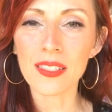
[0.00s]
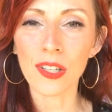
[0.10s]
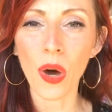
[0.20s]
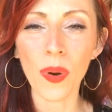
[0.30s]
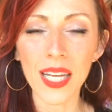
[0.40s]

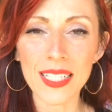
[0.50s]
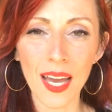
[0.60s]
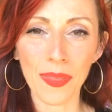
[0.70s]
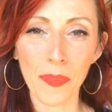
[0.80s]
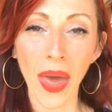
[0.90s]
going
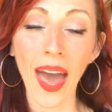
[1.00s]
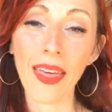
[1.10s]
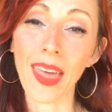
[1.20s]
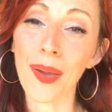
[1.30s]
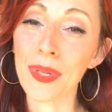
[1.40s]
down the path
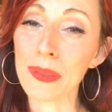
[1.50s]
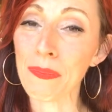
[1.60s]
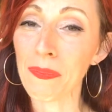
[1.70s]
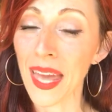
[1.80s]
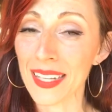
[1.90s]
I was
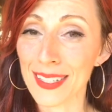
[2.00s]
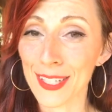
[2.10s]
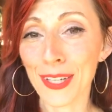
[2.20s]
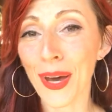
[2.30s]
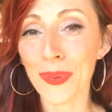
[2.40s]
meant to
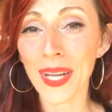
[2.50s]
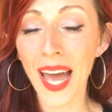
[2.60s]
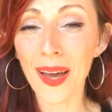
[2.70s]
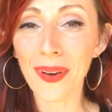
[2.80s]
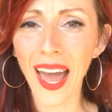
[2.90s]
go
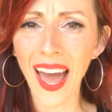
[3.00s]
down